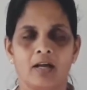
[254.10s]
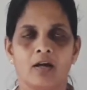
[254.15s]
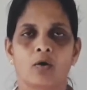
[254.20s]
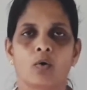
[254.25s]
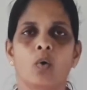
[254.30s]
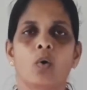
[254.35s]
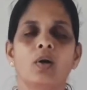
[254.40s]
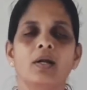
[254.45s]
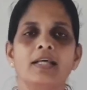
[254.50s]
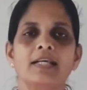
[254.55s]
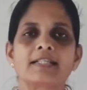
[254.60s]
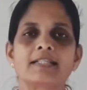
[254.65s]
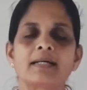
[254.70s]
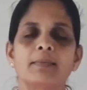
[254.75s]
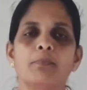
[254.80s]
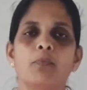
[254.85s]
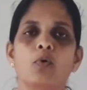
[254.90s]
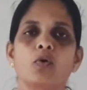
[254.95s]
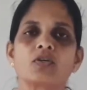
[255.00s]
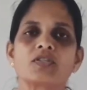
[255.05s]
Coal is the
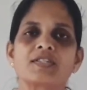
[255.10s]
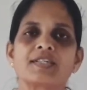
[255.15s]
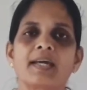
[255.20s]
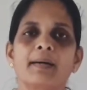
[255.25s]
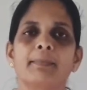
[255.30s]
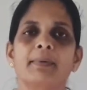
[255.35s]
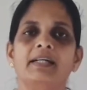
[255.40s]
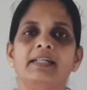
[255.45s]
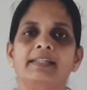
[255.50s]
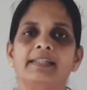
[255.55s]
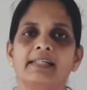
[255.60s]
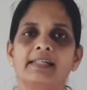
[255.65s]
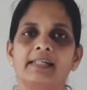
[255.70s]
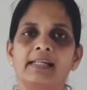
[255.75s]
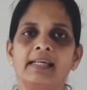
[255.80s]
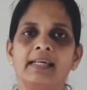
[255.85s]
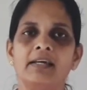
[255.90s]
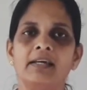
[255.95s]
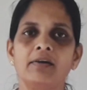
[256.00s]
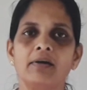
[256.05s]
most
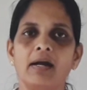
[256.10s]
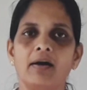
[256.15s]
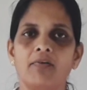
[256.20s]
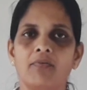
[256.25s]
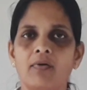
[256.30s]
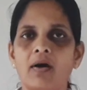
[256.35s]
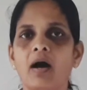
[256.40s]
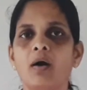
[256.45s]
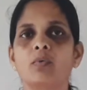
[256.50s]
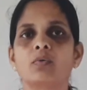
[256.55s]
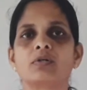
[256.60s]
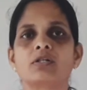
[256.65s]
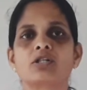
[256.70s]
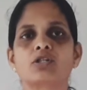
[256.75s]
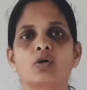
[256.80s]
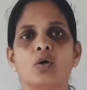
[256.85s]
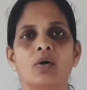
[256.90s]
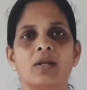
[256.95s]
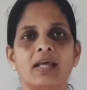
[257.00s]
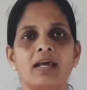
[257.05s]
abundantly found
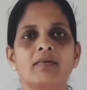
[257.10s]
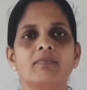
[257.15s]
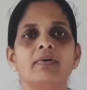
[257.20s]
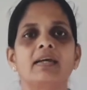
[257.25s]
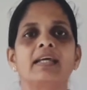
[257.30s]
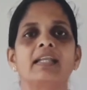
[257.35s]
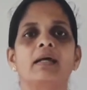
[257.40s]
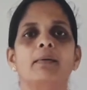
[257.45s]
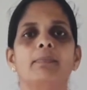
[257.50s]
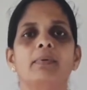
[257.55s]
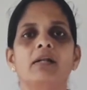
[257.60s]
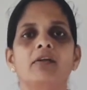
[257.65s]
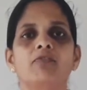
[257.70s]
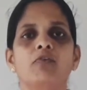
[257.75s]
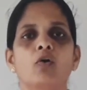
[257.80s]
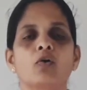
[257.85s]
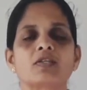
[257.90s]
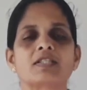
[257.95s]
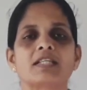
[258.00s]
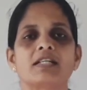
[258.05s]
or available
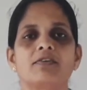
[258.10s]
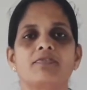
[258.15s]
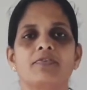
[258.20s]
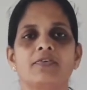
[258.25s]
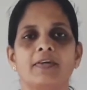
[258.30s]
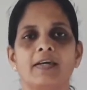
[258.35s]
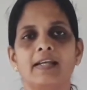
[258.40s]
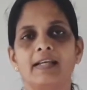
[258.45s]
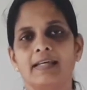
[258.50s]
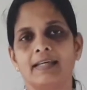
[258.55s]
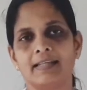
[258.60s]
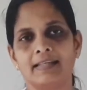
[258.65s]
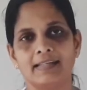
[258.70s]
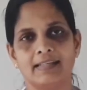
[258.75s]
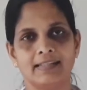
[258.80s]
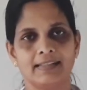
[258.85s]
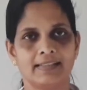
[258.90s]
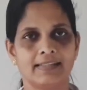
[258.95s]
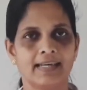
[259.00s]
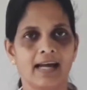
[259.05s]
fossil fuel in
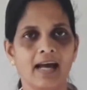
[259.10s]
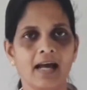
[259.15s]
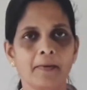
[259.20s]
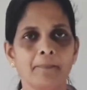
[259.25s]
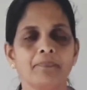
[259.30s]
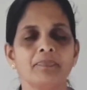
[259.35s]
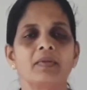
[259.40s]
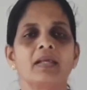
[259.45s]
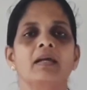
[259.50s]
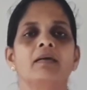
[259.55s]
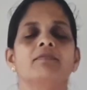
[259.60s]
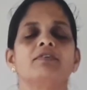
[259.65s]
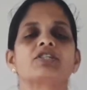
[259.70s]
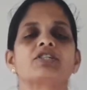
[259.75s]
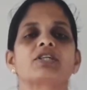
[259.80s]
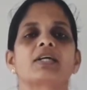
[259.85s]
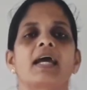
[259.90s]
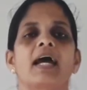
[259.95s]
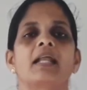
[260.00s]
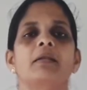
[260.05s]
India
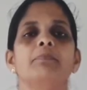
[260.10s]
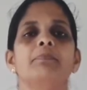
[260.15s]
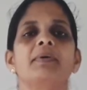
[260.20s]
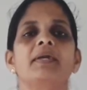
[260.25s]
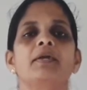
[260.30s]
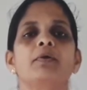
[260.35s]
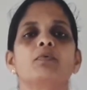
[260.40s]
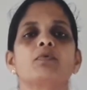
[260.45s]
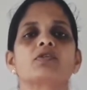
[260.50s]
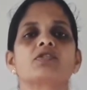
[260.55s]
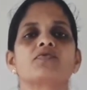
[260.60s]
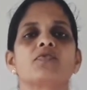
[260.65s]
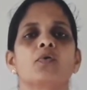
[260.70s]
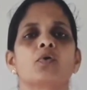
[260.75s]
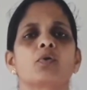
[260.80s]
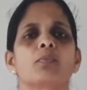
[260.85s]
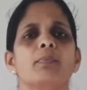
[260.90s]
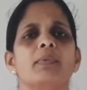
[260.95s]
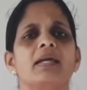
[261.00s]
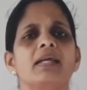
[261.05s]
which can be used
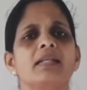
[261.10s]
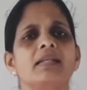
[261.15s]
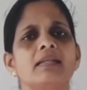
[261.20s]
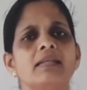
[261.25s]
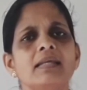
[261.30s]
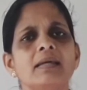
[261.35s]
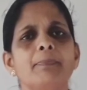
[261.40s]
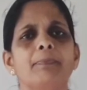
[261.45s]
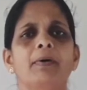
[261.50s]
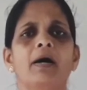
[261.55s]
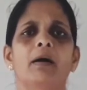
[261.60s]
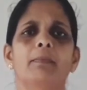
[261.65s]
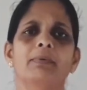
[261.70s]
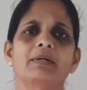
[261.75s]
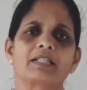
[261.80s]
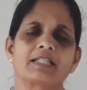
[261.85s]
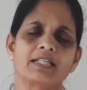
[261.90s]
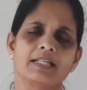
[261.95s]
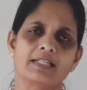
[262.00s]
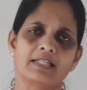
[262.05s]
for many
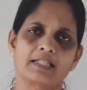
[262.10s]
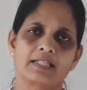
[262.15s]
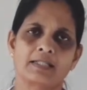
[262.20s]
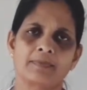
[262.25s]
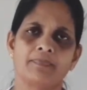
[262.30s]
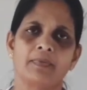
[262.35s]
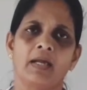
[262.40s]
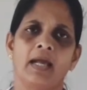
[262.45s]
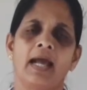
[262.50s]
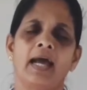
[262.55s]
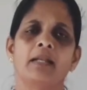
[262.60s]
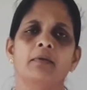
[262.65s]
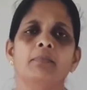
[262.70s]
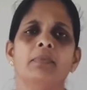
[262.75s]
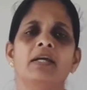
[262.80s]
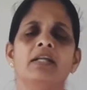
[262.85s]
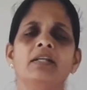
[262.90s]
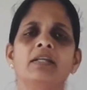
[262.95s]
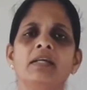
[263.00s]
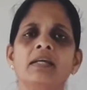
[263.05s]
purposes and
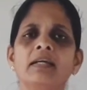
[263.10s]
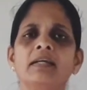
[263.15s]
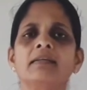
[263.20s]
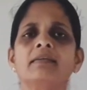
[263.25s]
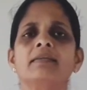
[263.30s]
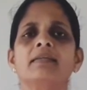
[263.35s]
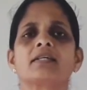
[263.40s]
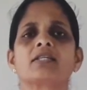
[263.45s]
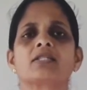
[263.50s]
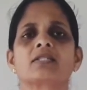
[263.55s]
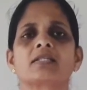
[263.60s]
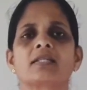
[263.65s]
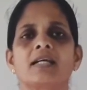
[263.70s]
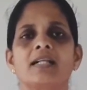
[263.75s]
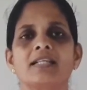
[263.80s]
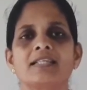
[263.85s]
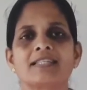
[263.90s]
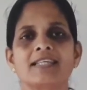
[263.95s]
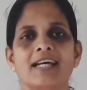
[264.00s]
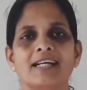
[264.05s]
many industrial
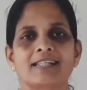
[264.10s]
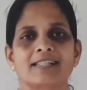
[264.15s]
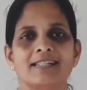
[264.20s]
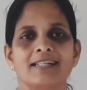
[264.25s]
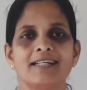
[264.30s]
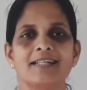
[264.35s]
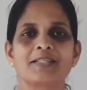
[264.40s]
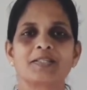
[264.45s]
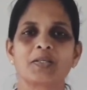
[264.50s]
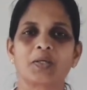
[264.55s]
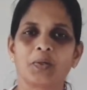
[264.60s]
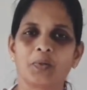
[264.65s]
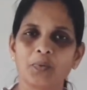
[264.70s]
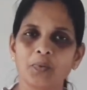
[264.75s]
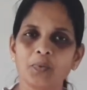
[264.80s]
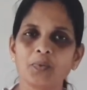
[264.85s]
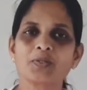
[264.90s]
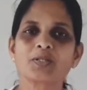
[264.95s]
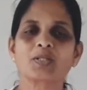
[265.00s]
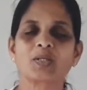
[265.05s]
sectors
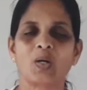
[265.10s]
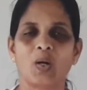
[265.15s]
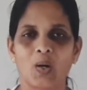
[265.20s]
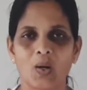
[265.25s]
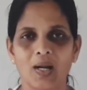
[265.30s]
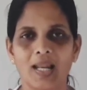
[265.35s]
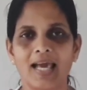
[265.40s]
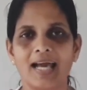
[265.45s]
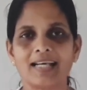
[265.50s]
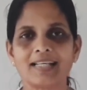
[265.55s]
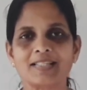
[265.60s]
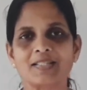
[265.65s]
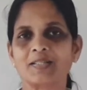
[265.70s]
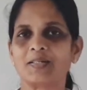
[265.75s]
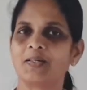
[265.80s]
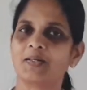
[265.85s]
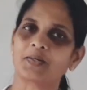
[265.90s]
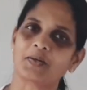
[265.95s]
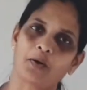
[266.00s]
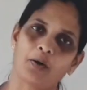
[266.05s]
use coal as
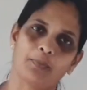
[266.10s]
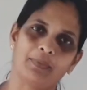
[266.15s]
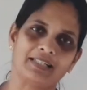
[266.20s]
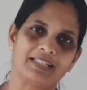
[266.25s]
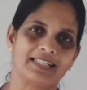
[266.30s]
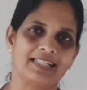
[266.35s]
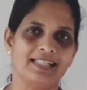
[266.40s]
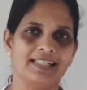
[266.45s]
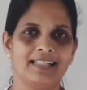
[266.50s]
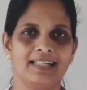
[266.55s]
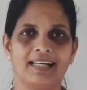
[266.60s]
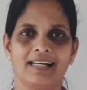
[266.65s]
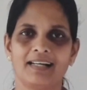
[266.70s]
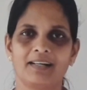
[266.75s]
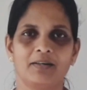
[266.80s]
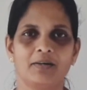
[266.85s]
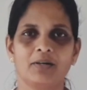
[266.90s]
raw material.